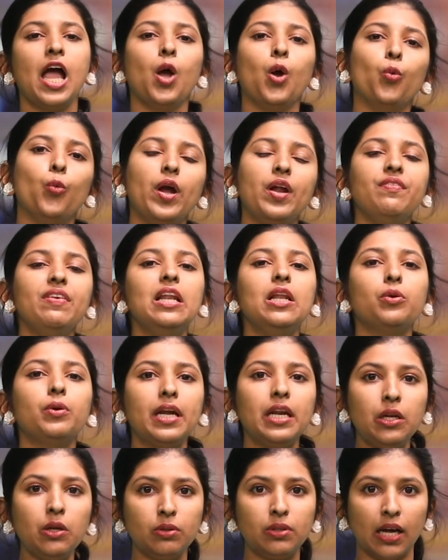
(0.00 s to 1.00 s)
When we look
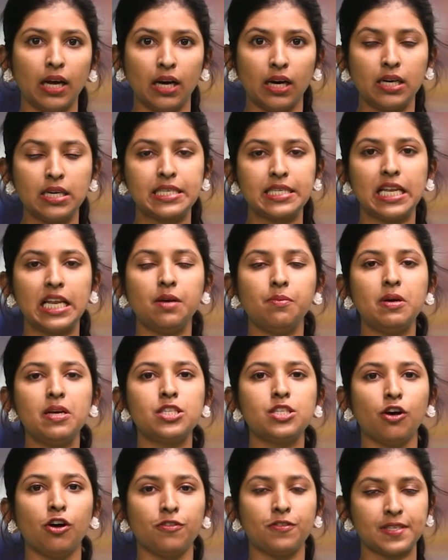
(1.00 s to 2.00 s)
into the
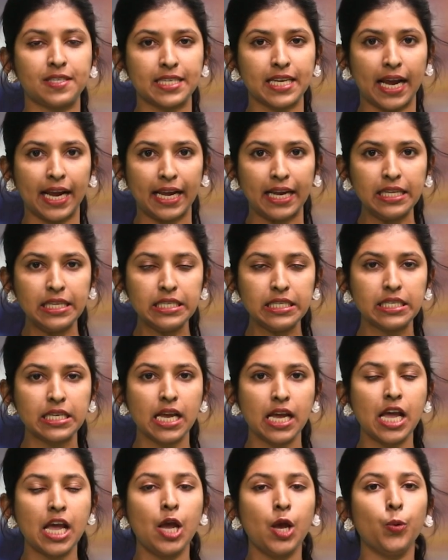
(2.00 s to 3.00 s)
syllabus of science,
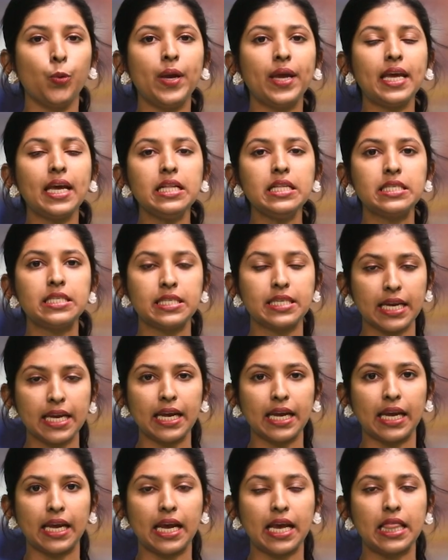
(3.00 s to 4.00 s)
we can
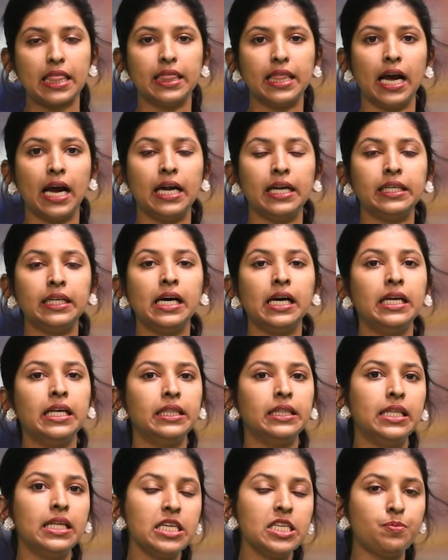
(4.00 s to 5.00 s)
see that
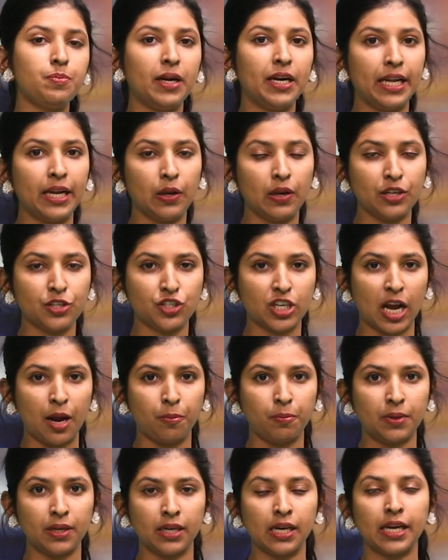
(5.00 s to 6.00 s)
this particular
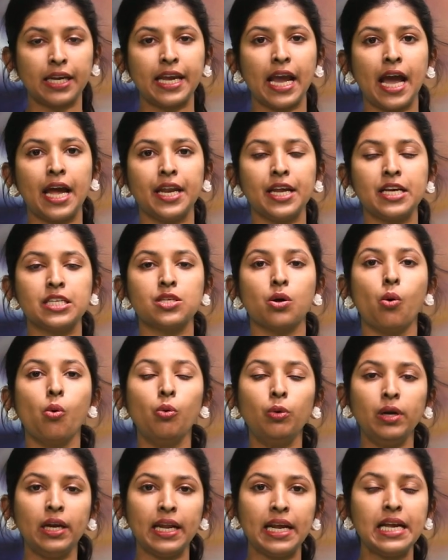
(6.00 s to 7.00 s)
chapter carries
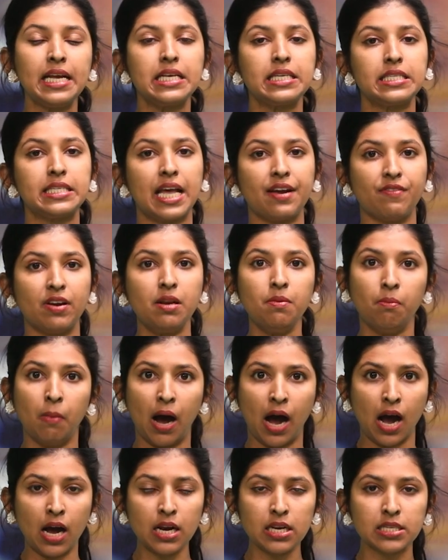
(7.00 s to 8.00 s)
only 7
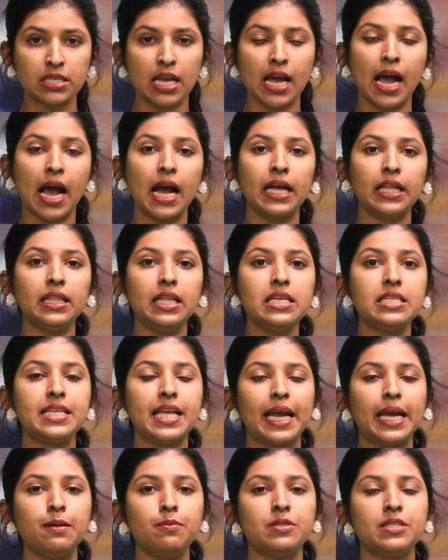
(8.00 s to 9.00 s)
marks. At the
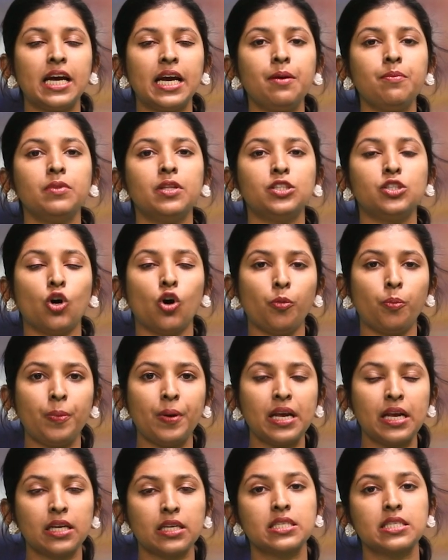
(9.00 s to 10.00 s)
same time, the
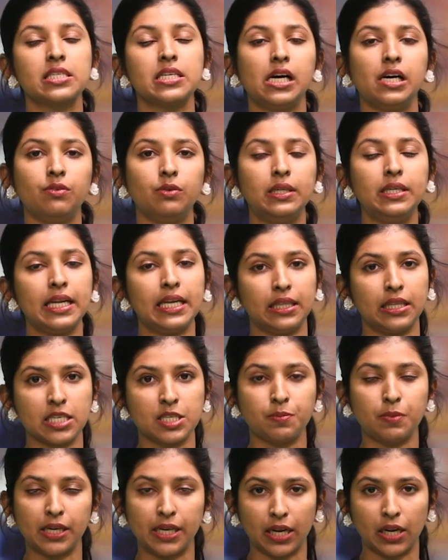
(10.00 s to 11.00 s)
topics covered in
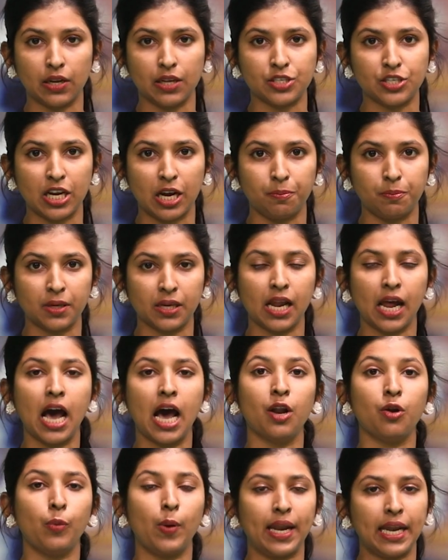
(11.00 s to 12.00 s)
this particular chapter
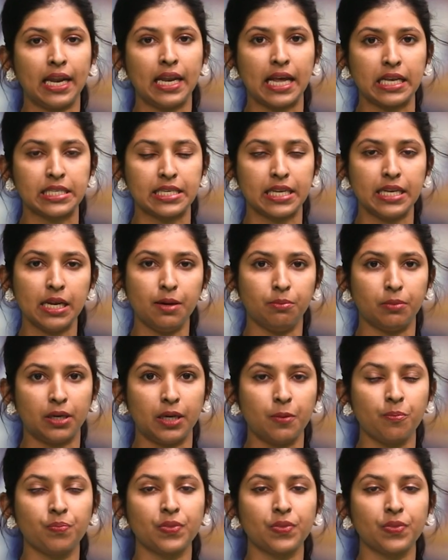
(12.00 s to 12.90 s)
are very less in number.